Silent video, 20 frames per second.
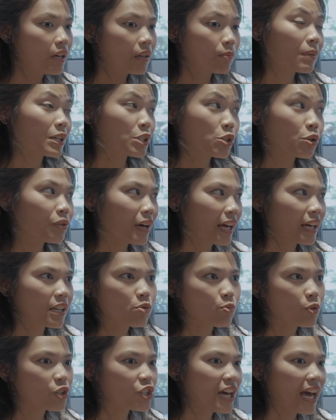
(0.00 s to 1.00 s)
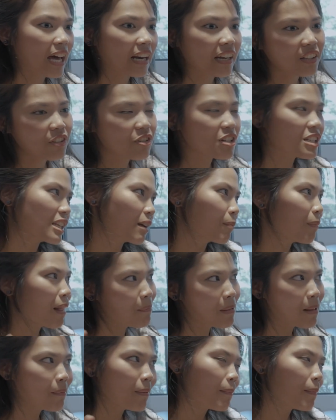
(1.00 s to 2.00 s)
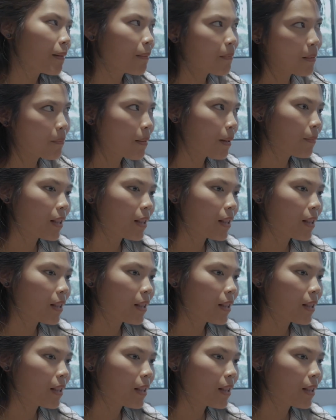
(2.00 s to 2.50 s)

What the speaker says: my 2 aunts were chatting. They're just like, blah, blah, blah, blah, blah, blah,